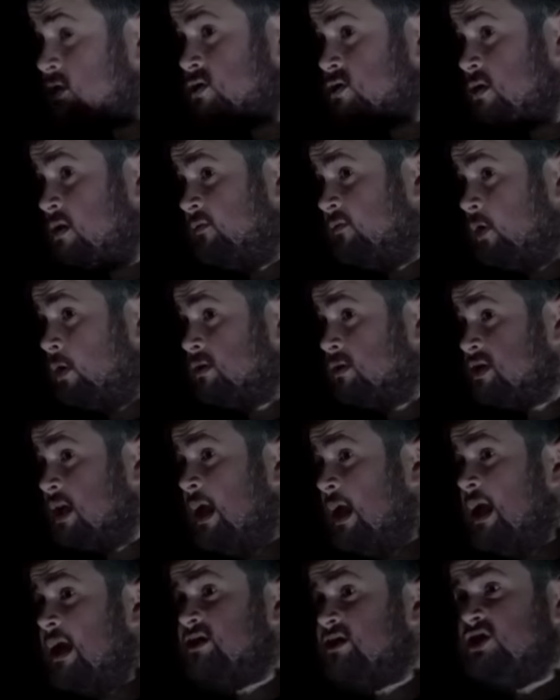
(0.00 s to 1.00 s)
Street of Vaults.
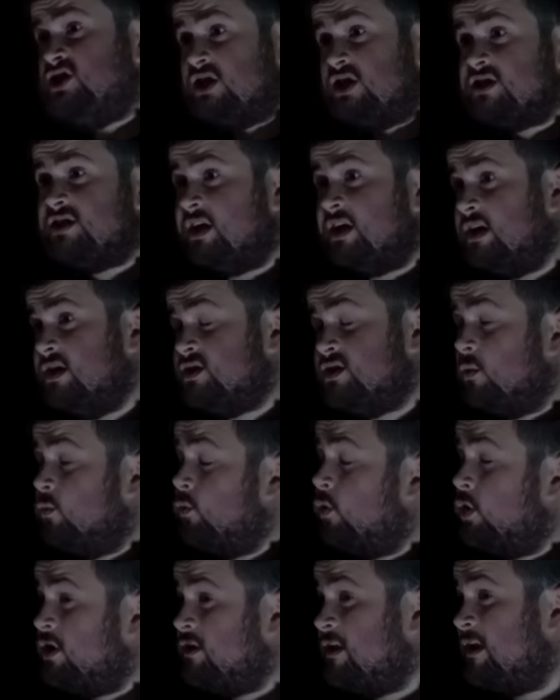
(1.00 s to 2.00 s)
As he just does
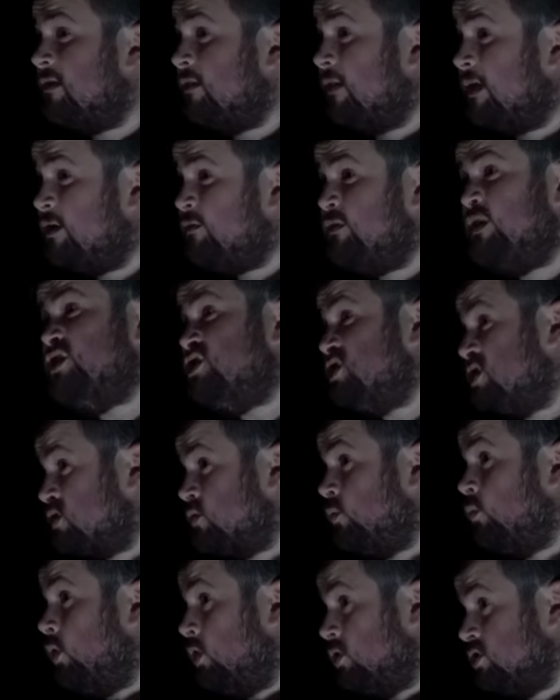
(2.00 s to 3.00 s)
what he did in life, he just
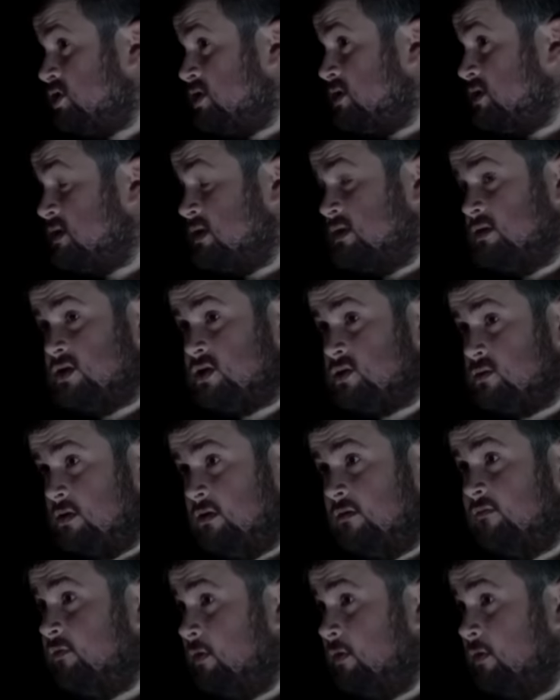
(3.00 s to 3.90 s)
watches the Street of